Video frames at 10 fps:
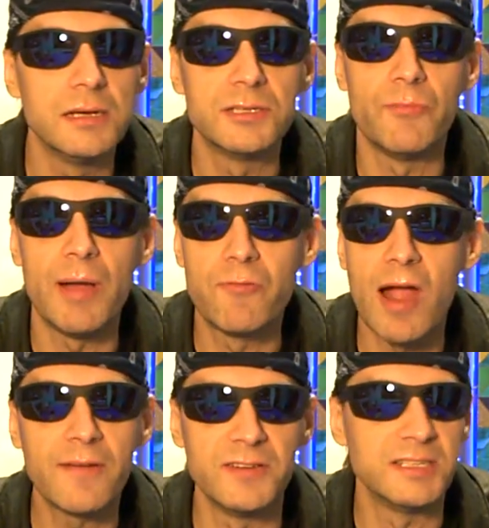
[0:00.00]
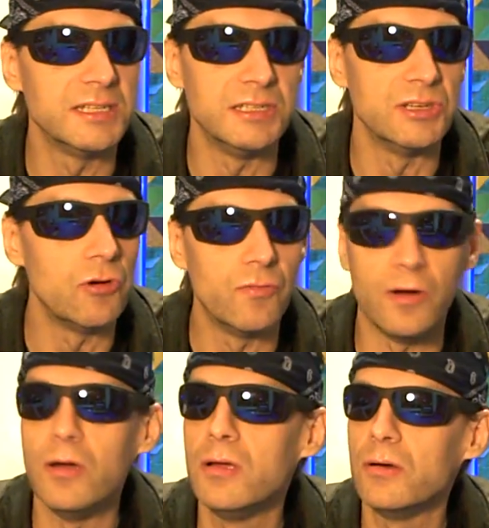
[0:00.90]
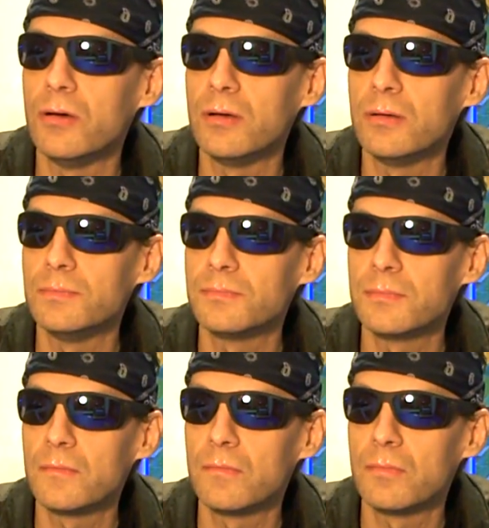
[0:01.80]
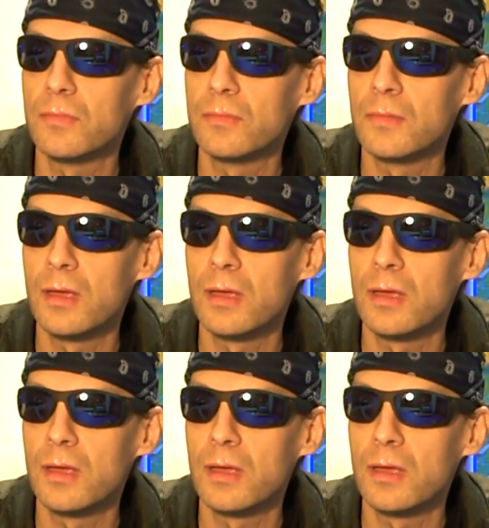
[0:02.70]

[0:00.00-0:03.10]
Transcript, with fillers: so my breakfast is over. How was it?